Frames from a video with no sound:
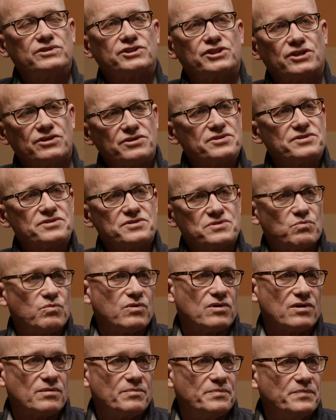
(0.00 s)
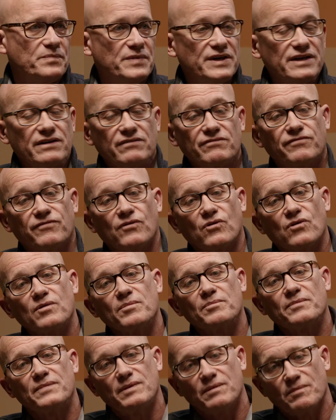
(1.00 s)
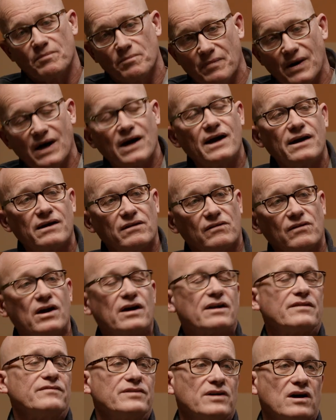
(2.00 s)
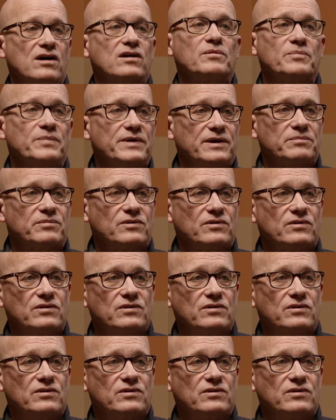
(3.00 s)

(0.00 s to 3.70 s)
churches were being formed by a lot of young people.